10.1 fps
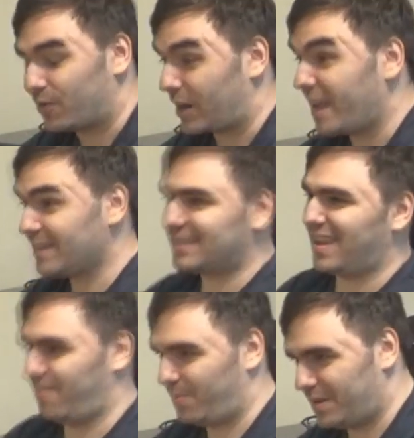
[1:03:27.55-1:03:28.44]
rise
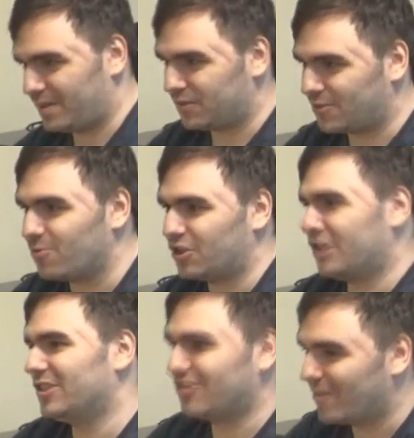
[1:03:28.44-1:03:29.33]
up in a
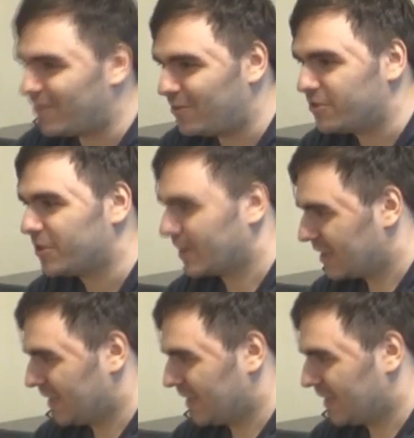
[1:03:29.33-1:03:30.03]
socialist revolution,